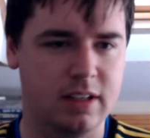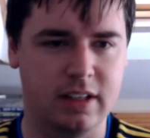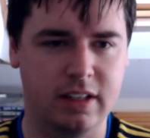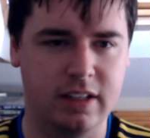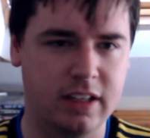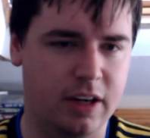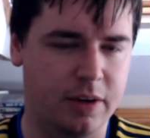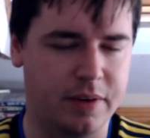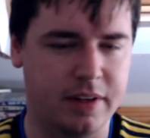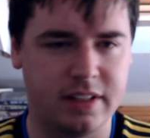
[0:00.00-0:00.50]

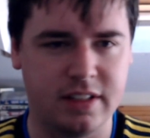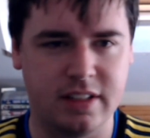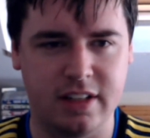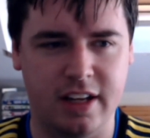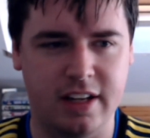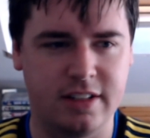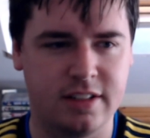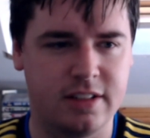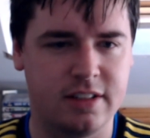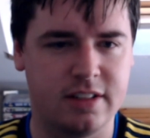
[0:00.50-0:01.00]
you know,
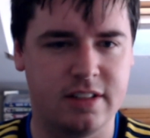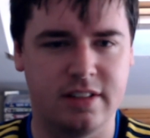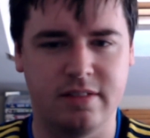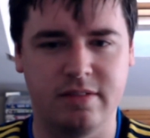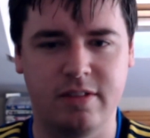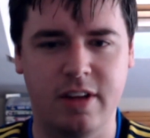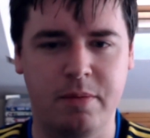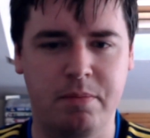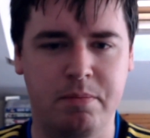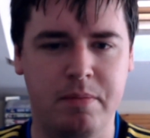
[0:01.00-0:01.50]

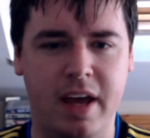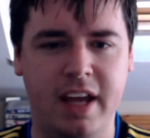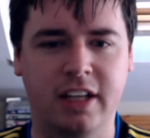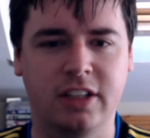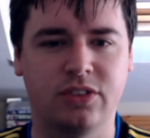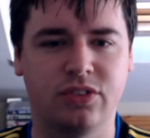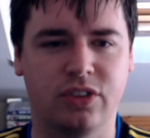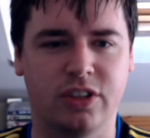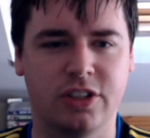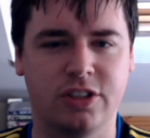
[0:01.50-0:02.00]
it
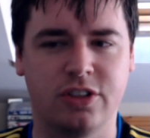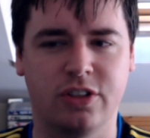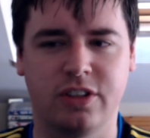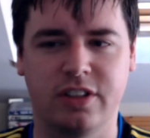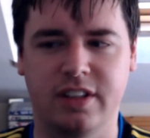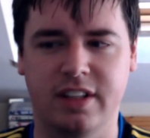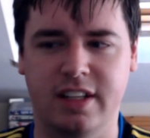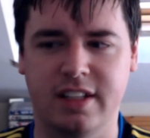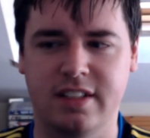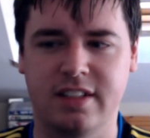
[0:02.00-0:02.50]
makes for sort
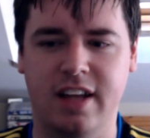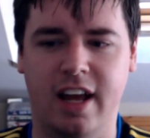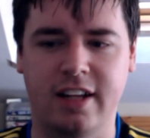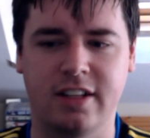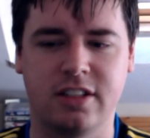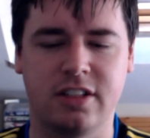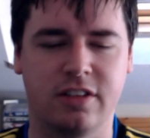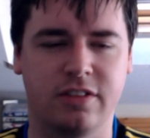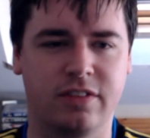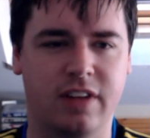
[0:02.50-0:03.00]
of this
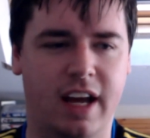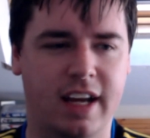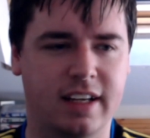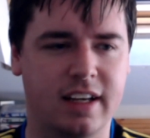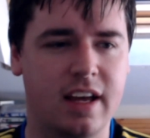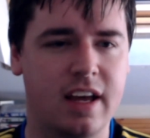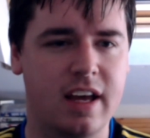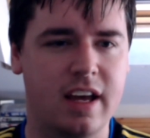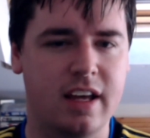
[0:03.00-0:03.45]
sense of like